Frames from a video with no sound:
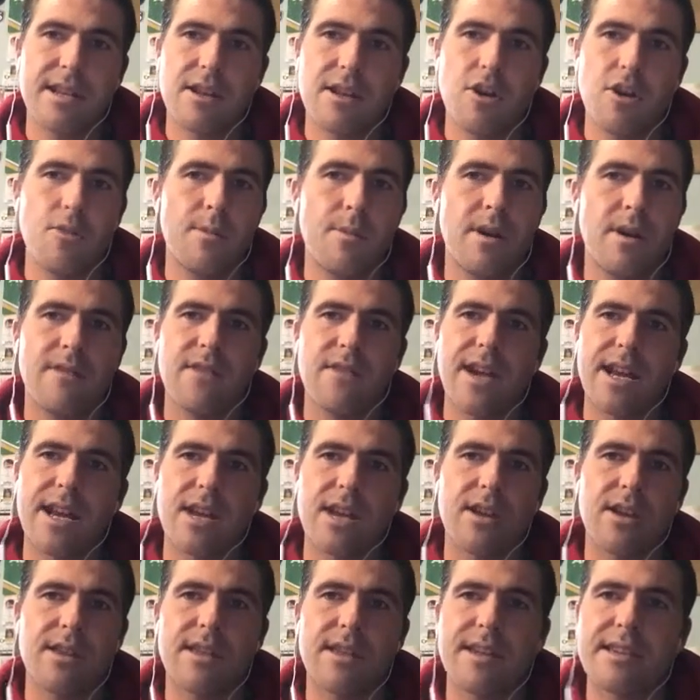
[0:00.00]
Hope all of you had a
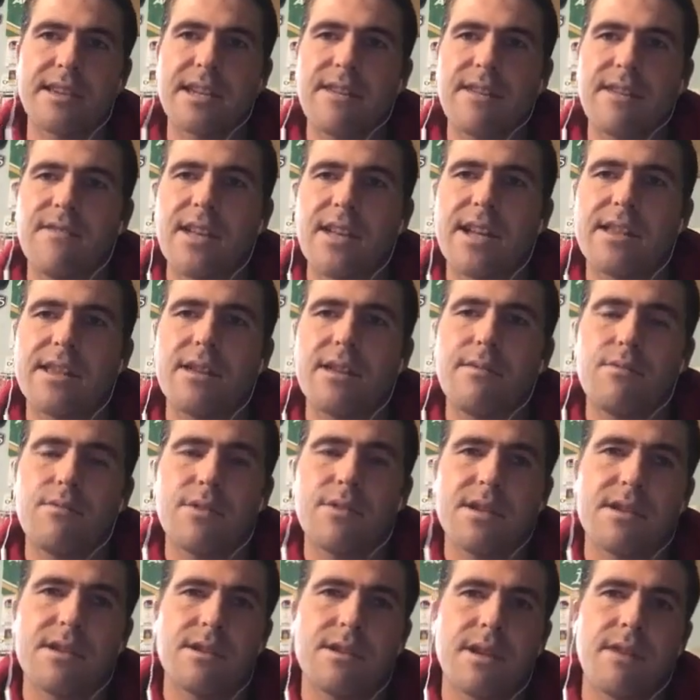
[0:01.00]
good Thanksgiving out there.
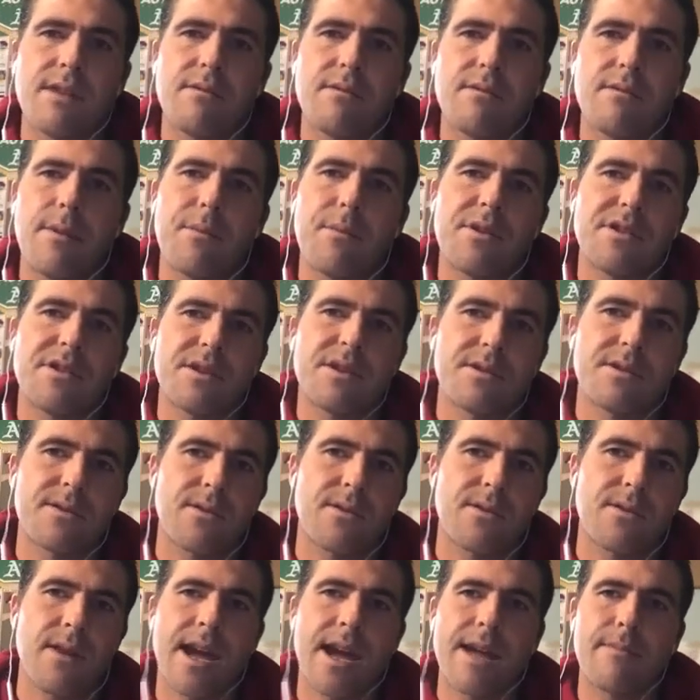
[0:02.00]
Please remember to
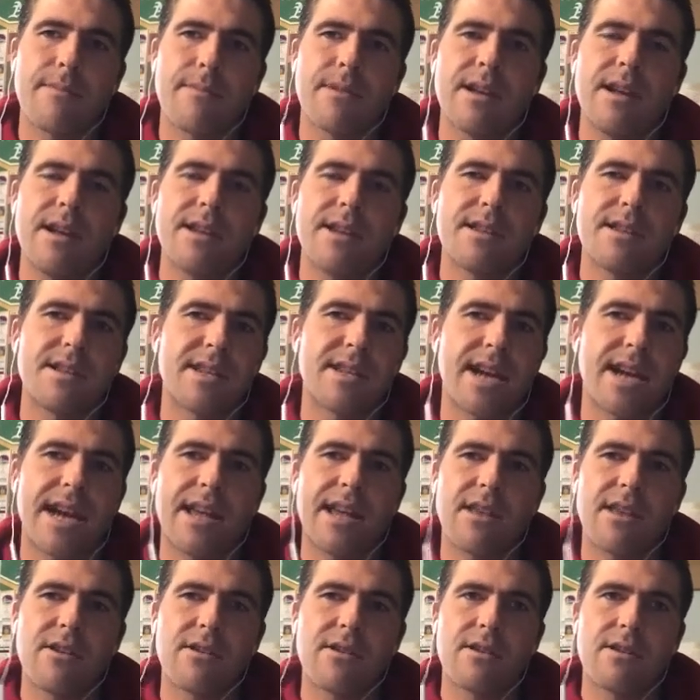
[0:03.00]
subscribe to
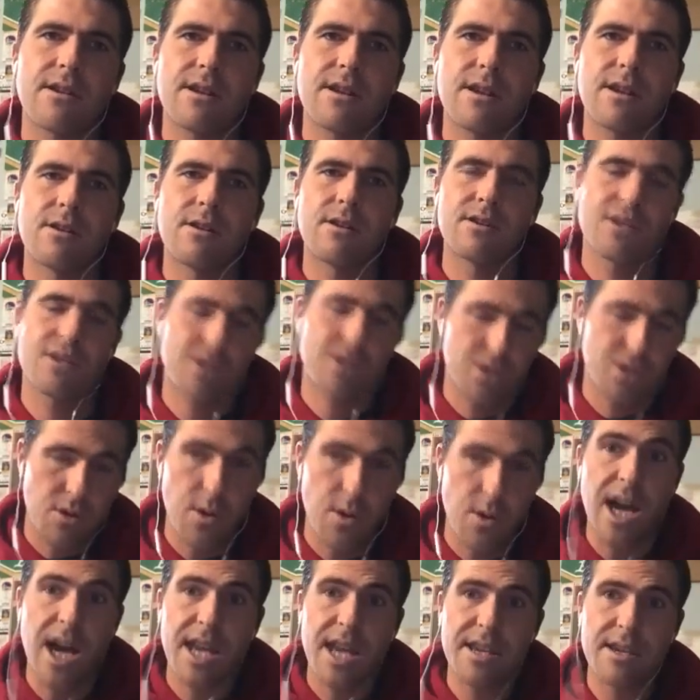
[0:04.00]
Tyler or to
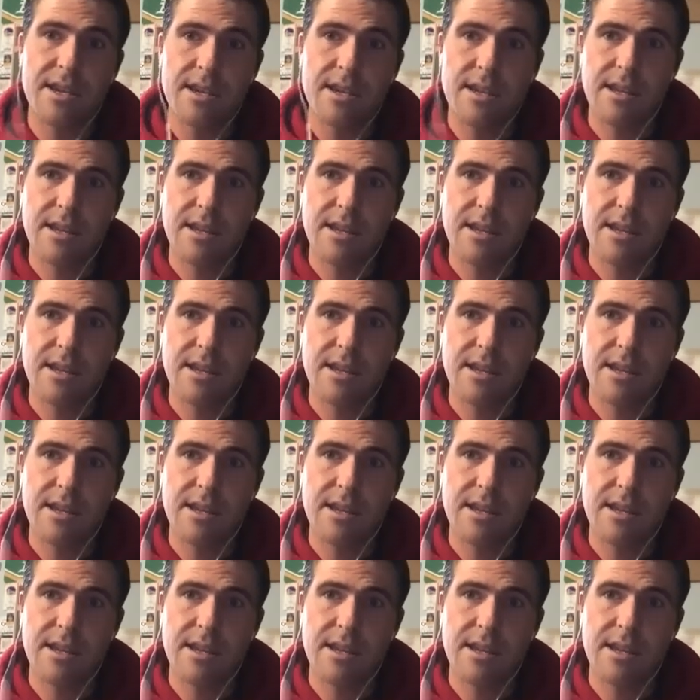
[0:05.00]
us